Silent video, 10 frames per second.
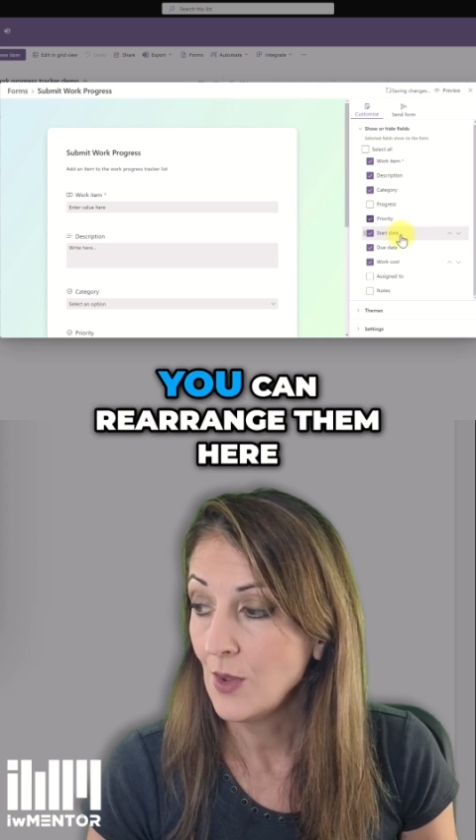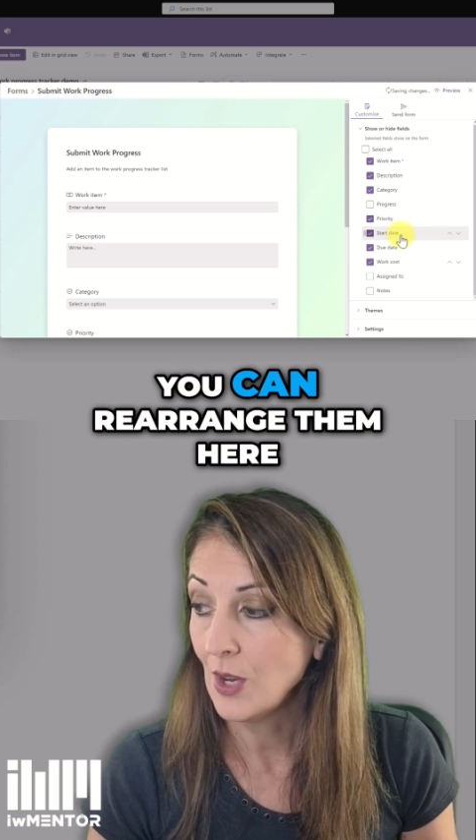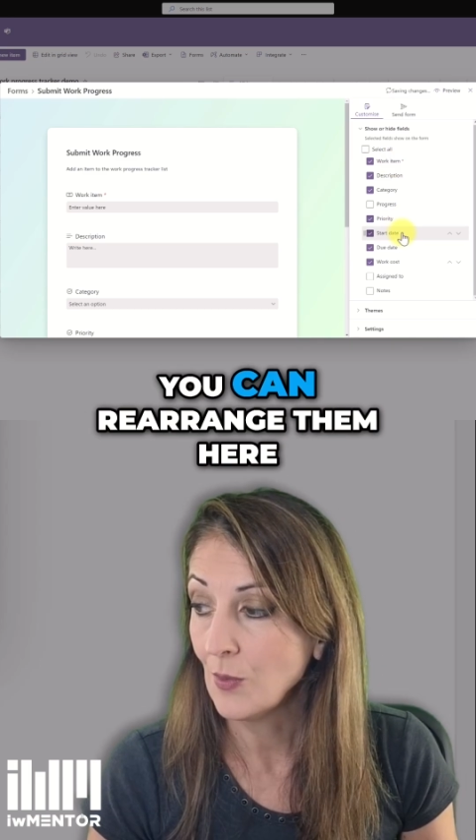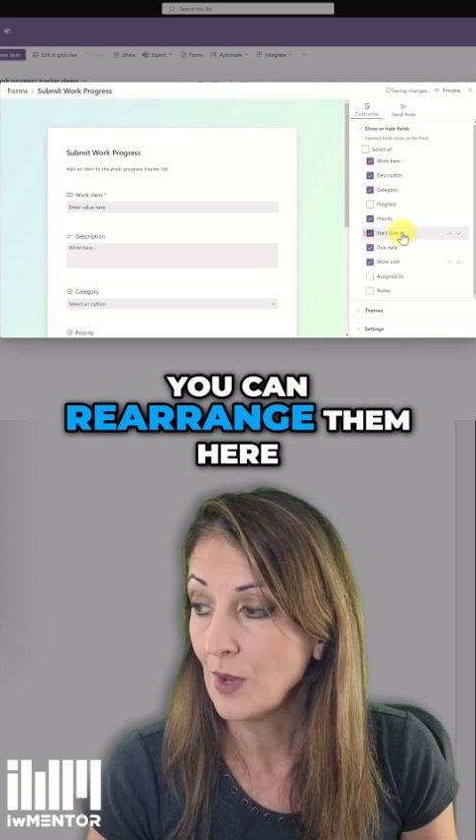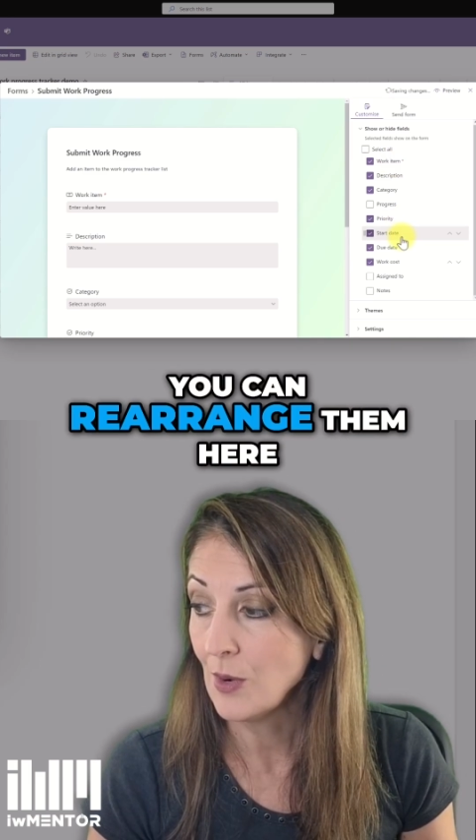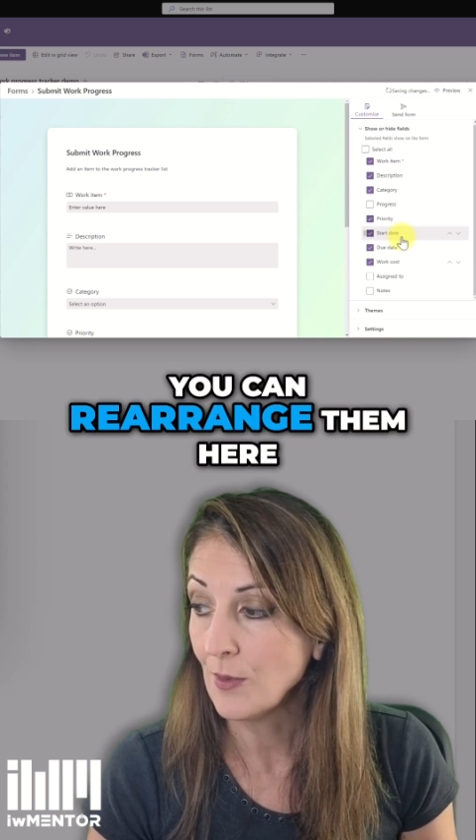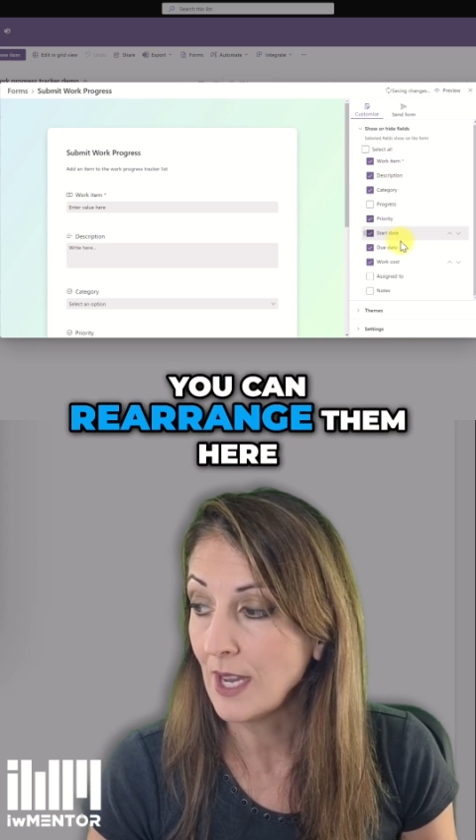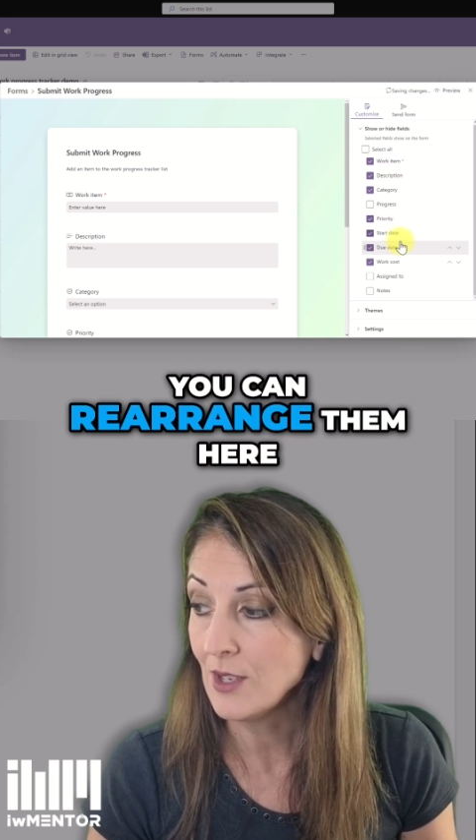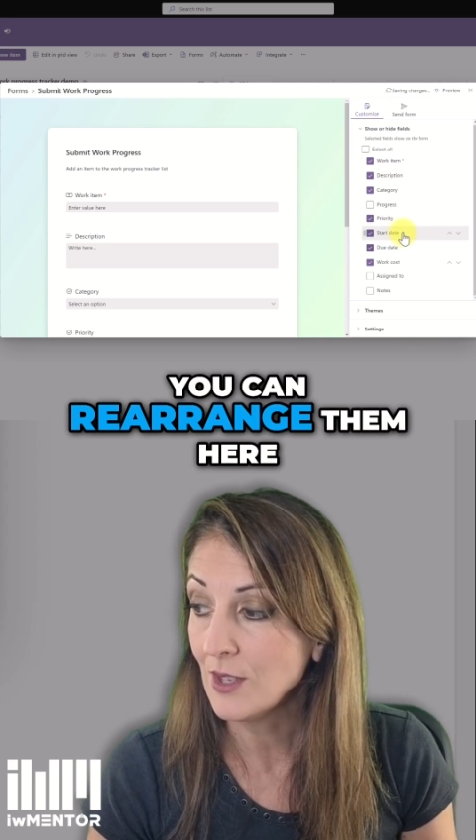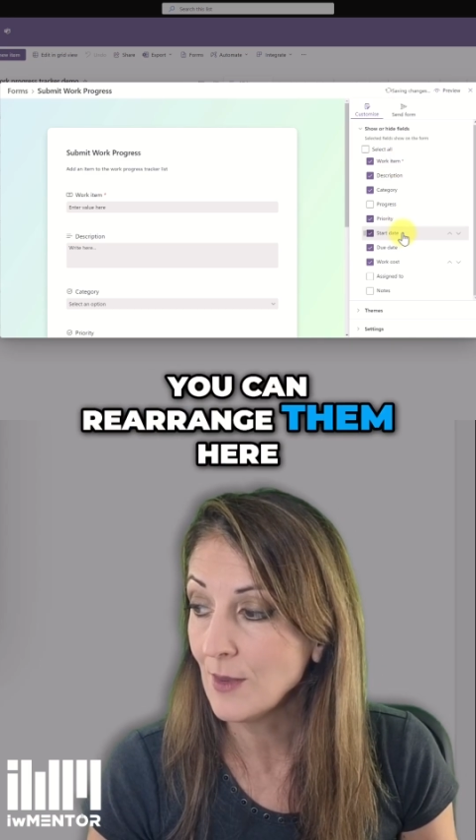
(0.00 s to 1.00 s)
You can
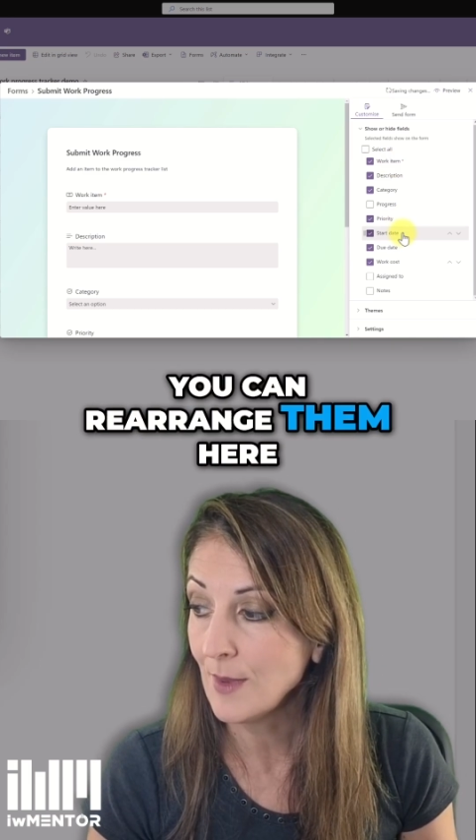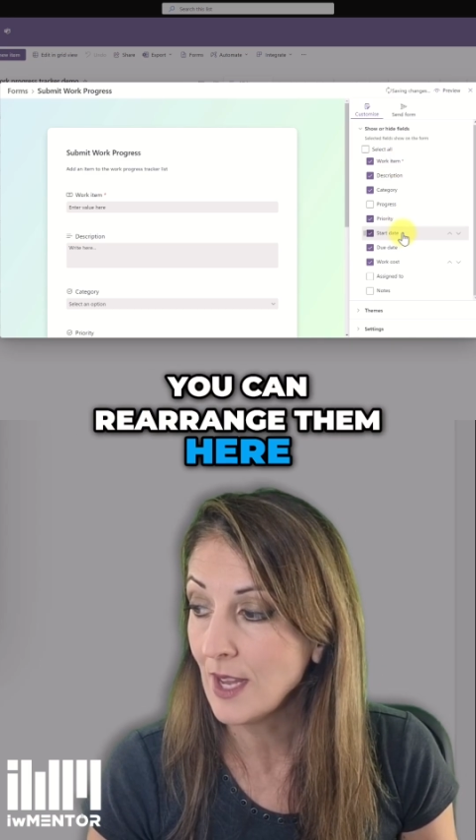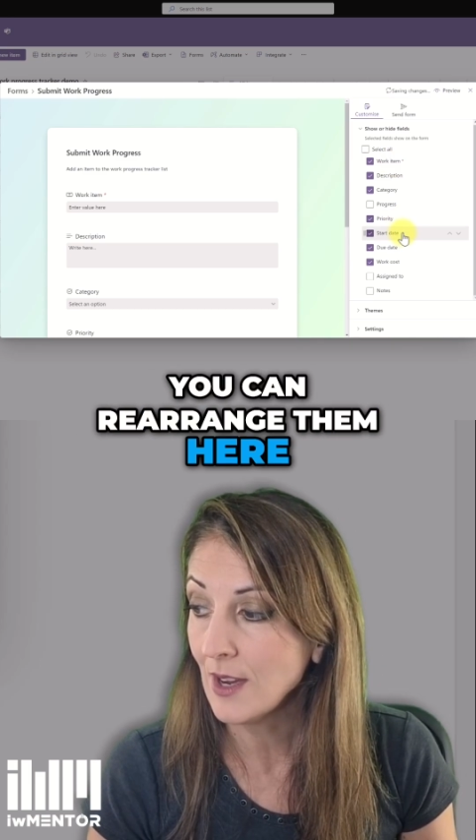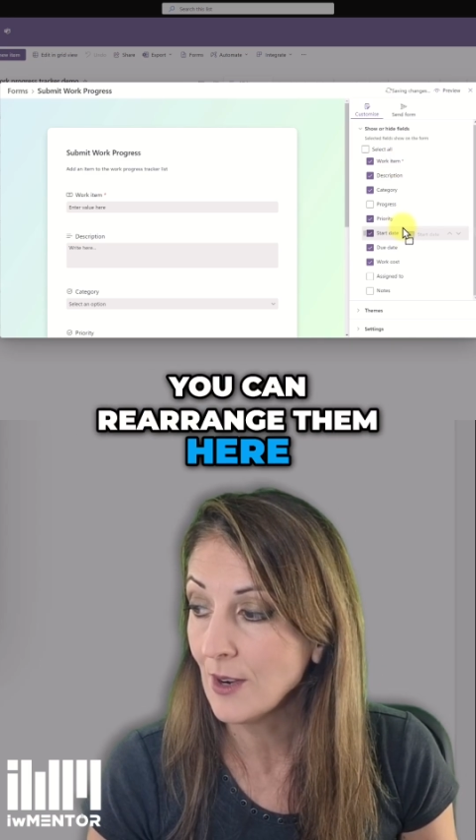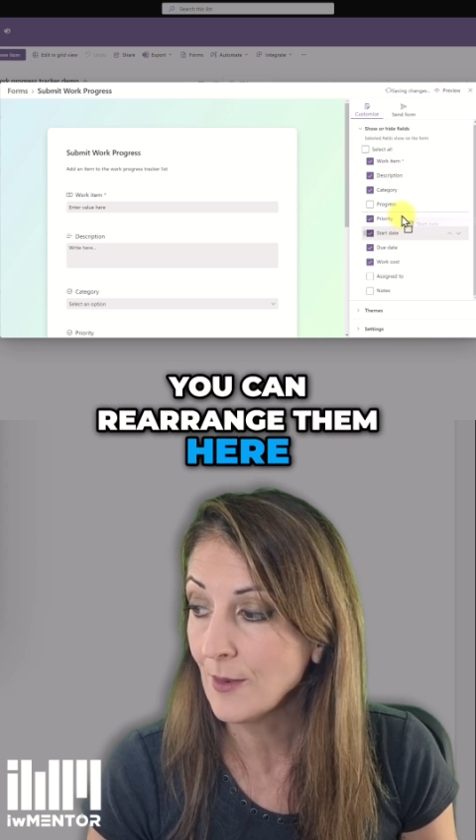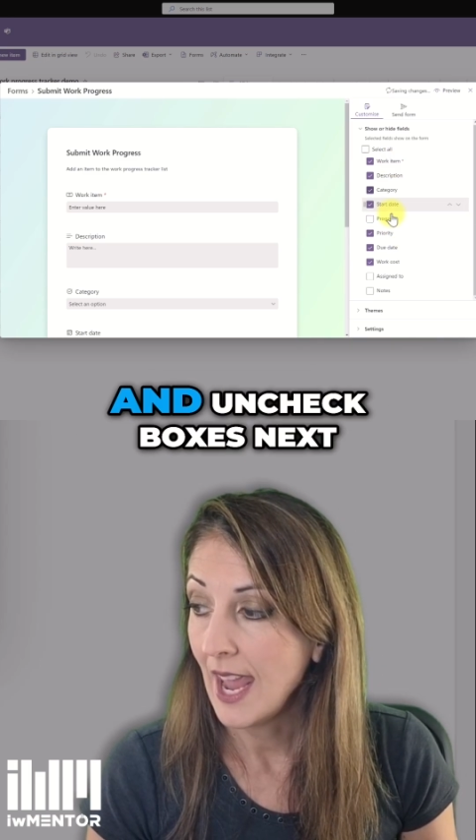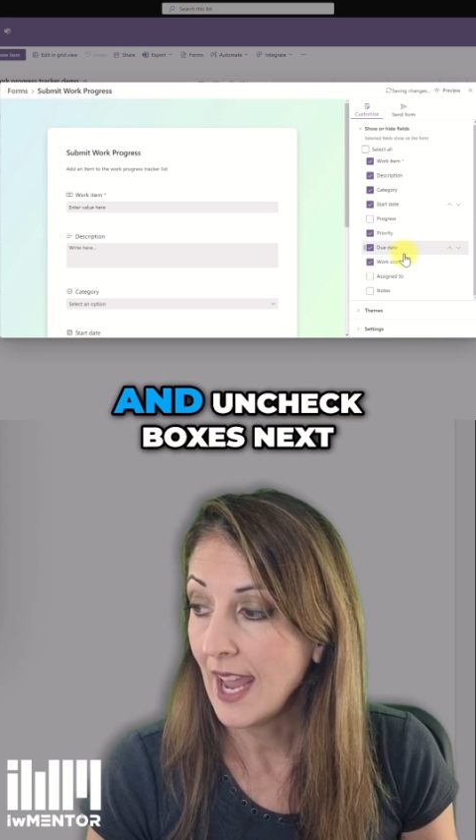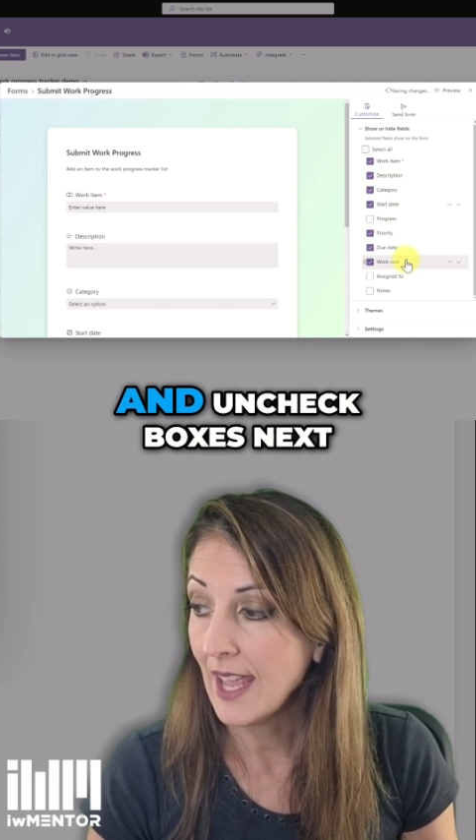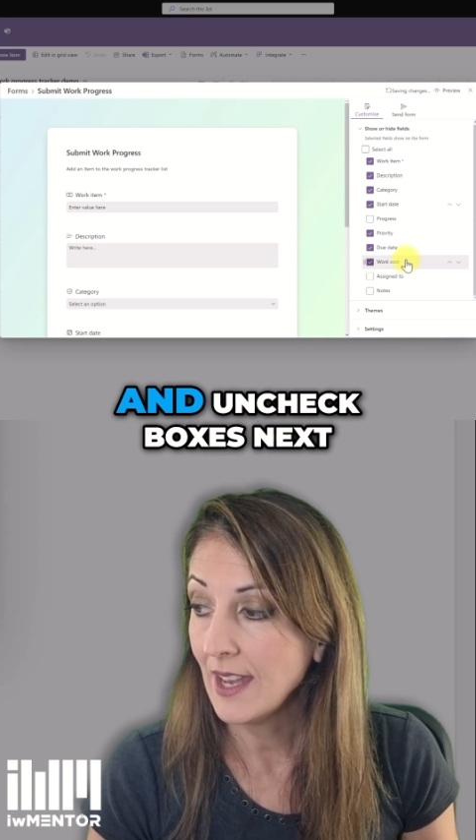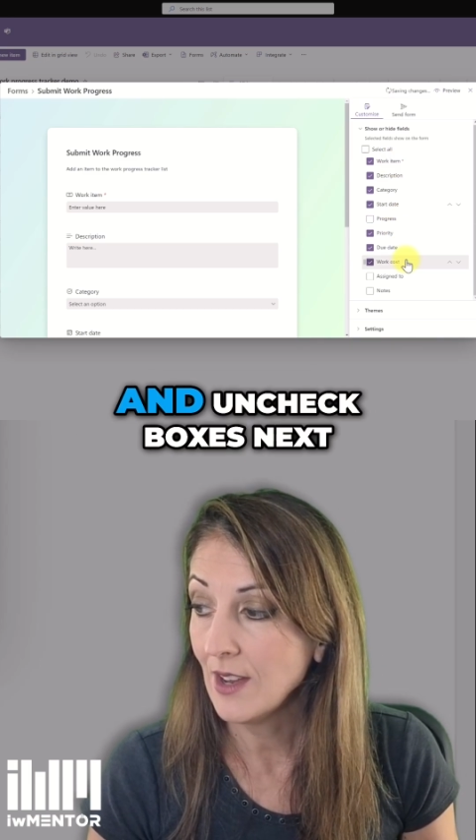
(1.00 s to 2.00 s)
rearrange them here
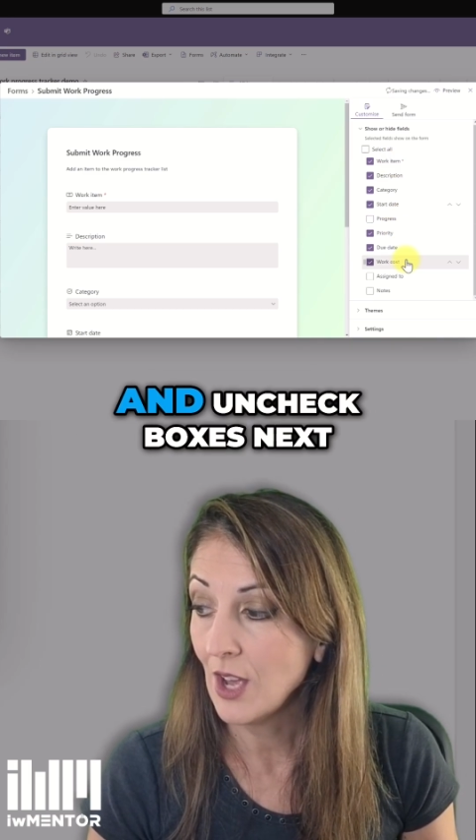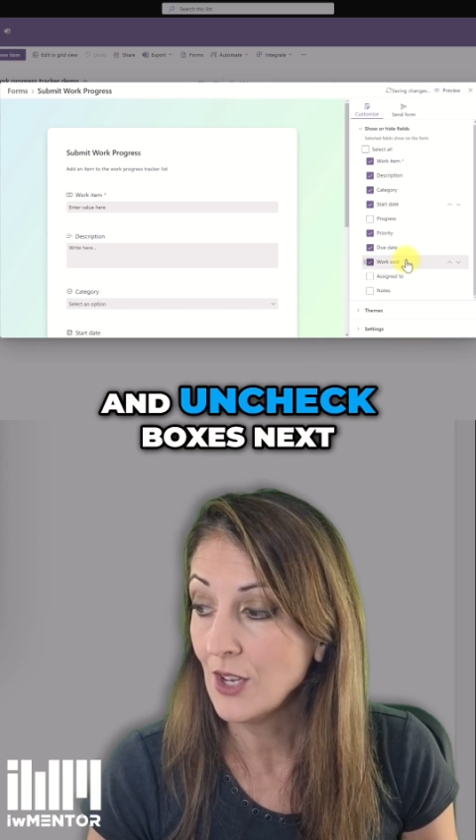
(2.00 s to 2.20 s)
and